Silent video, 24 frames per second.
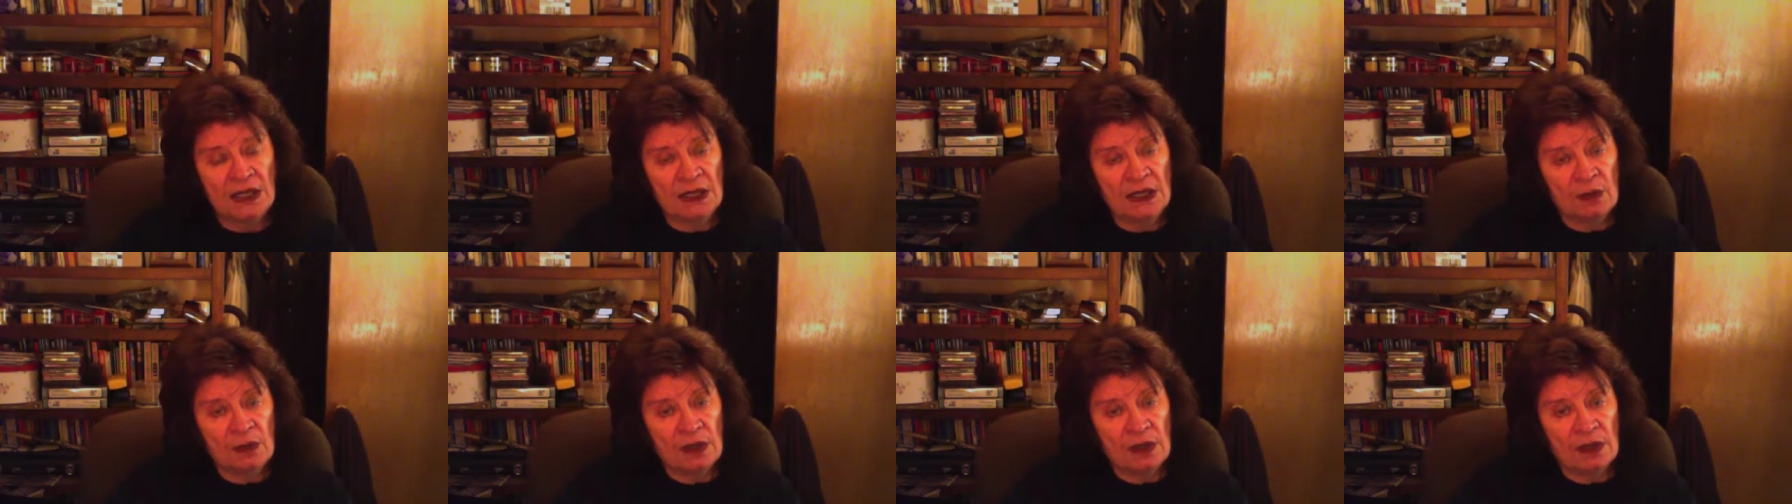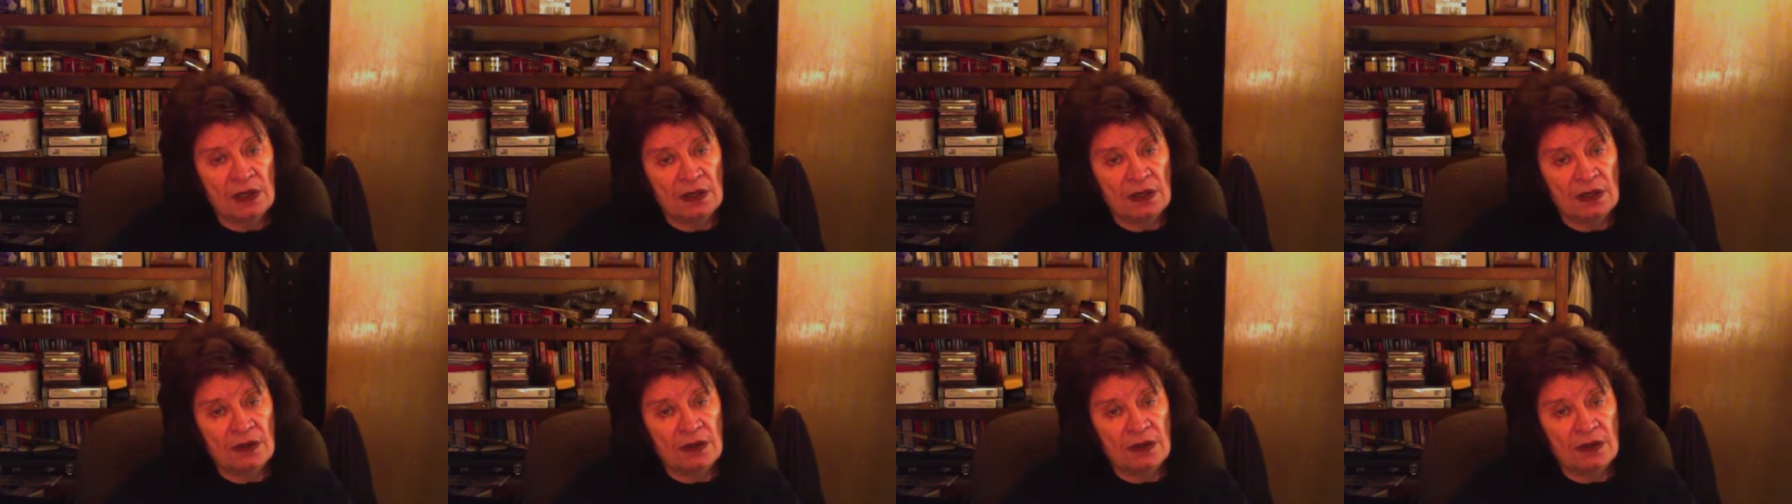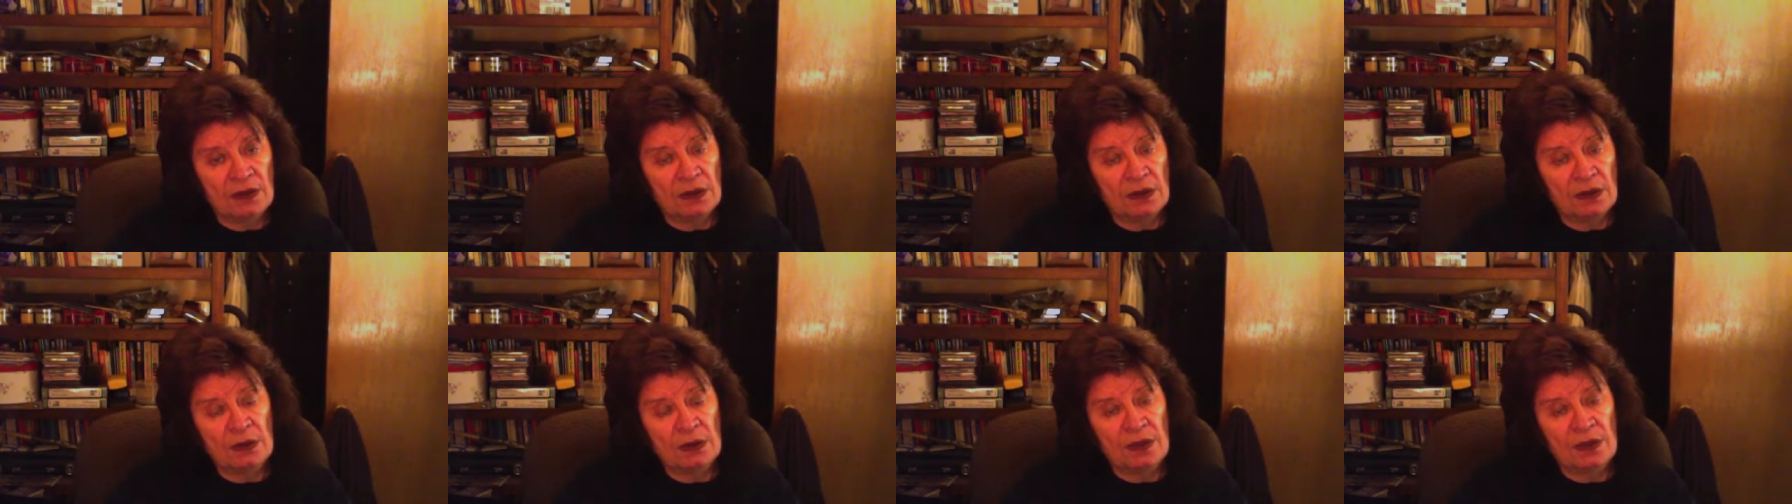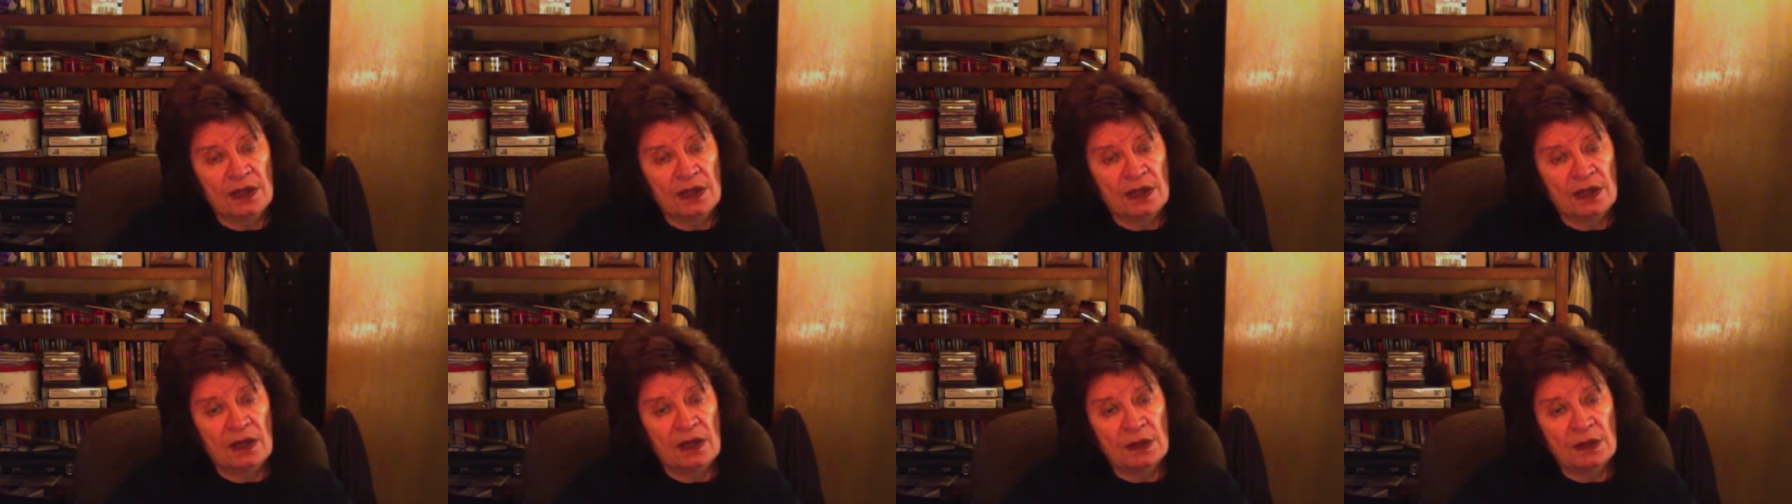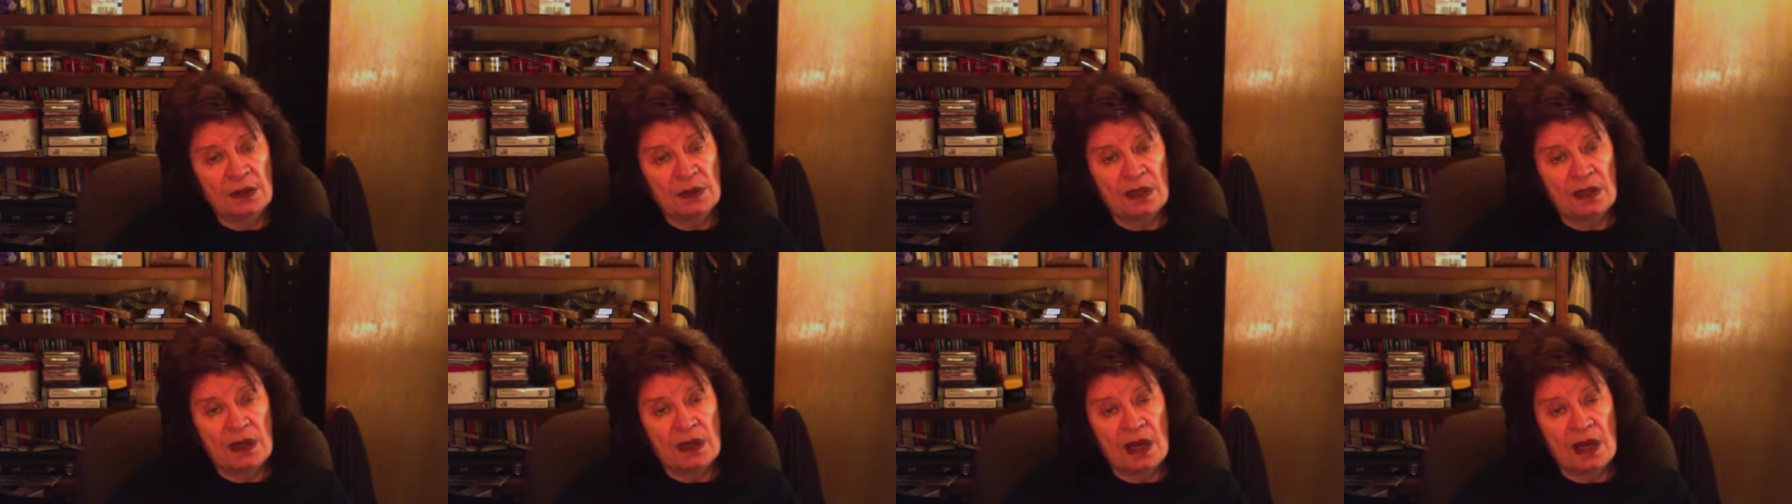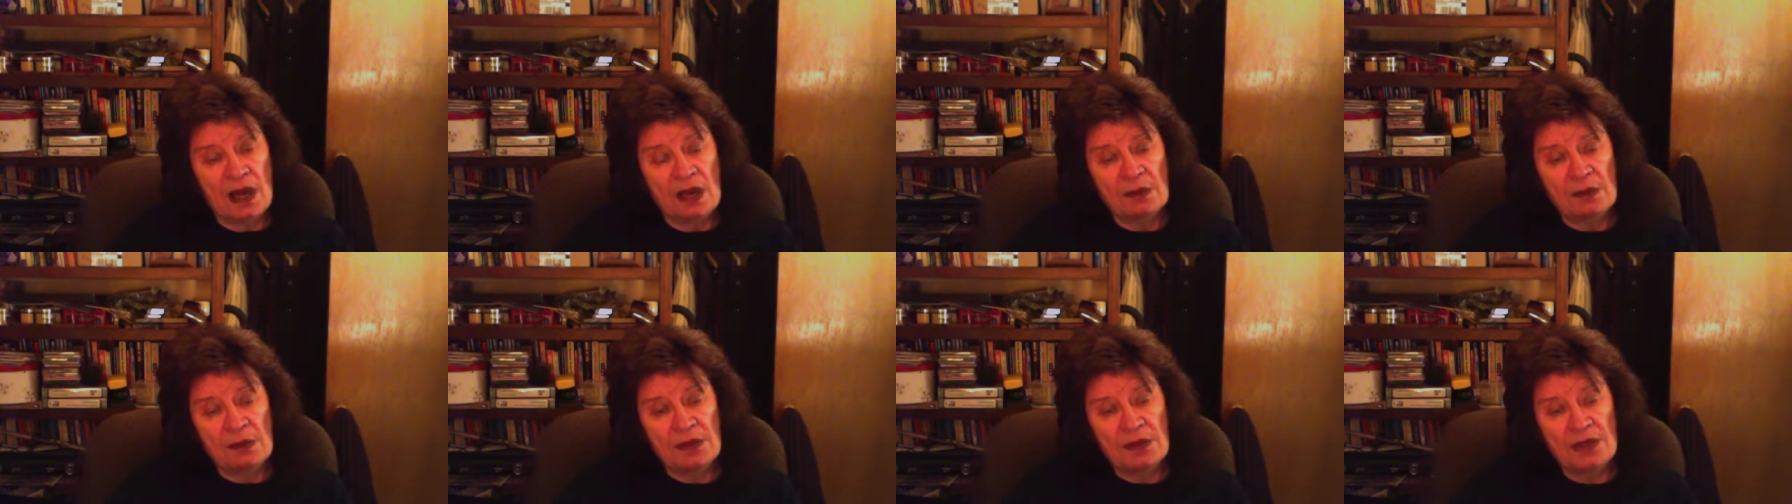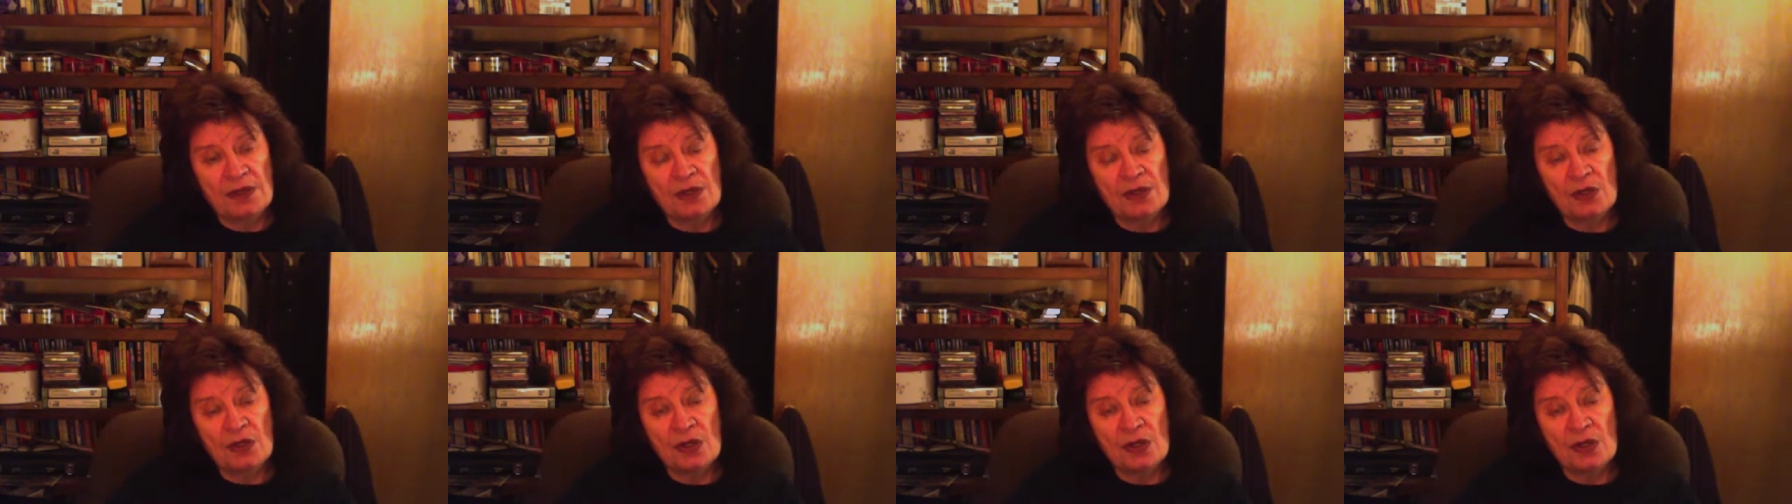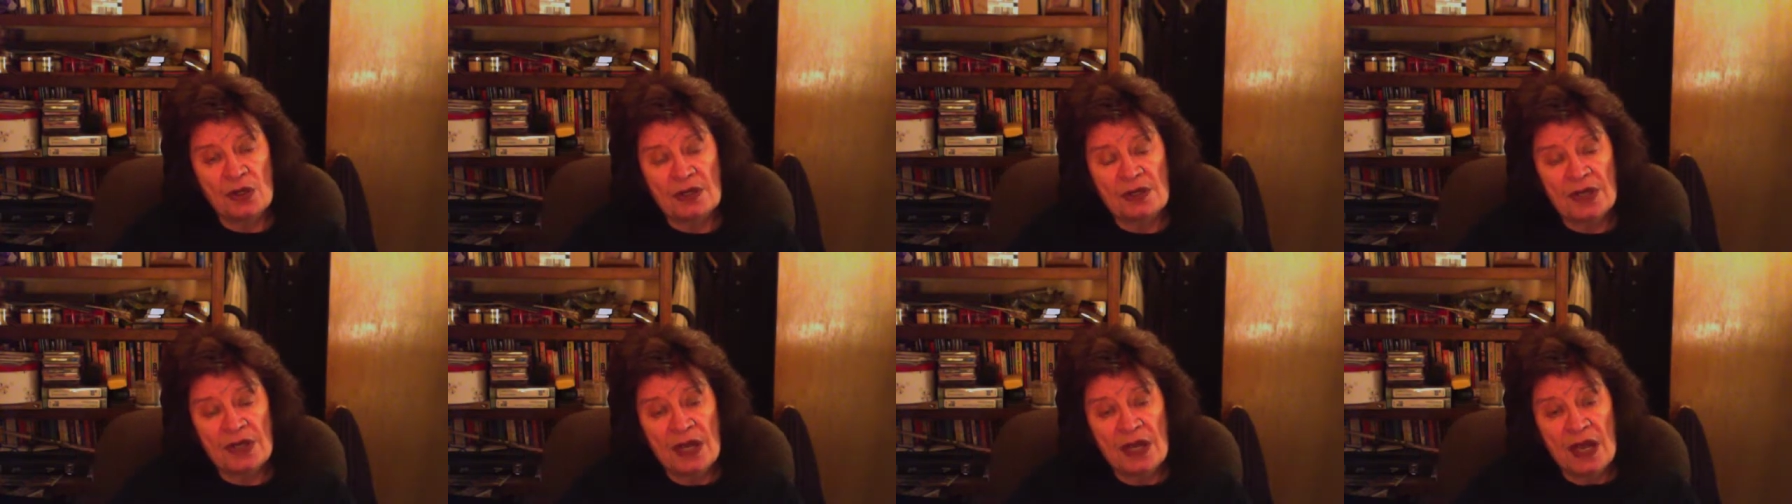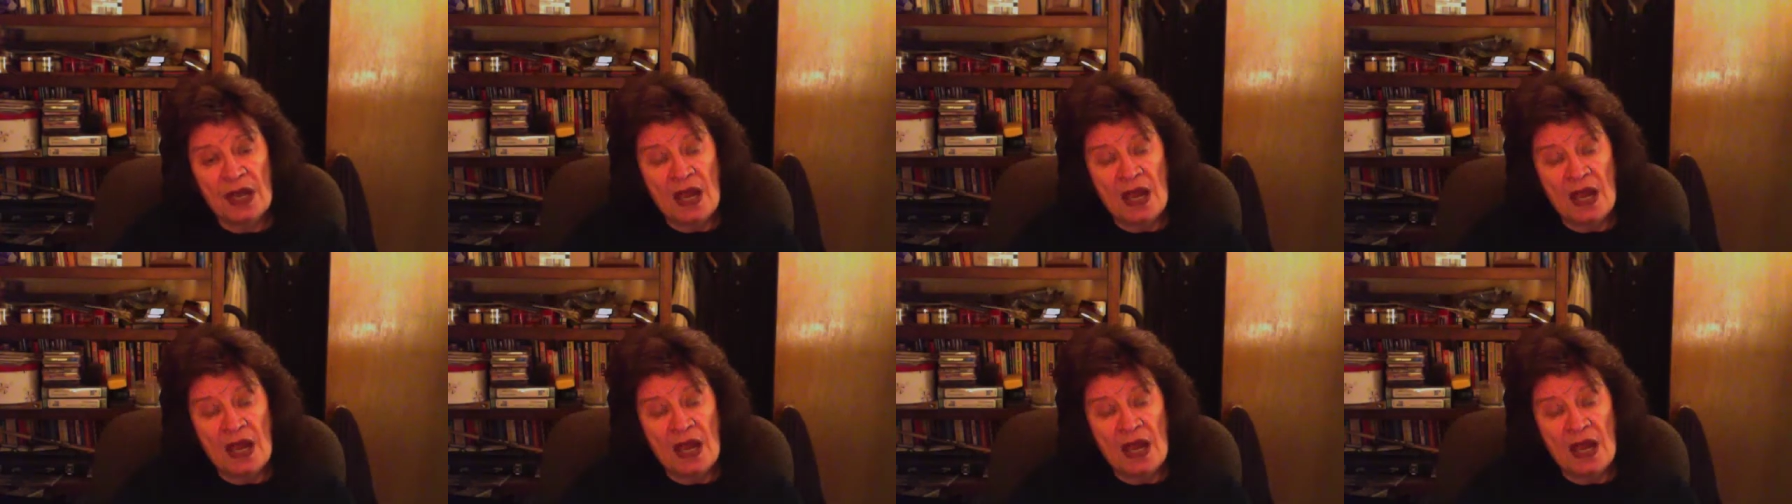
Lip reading: Wanted to include a couple of compositions.